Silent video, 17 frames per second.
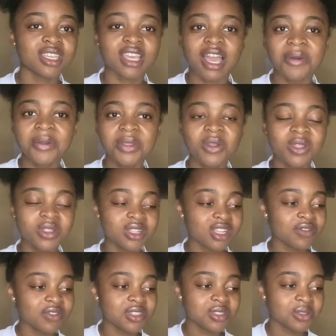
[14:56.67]
Are we going to
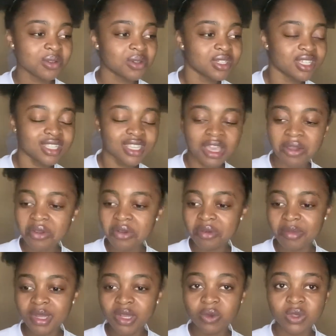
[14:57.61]
Livingstone? Are we
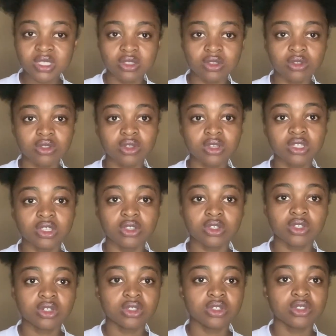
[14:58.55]
remaining? Because you
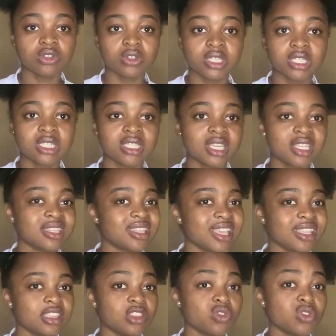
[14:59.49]
don't know it yet.
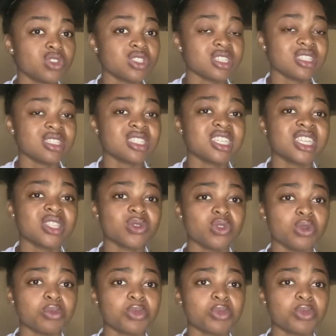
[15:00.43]
Like, they don't indicate on your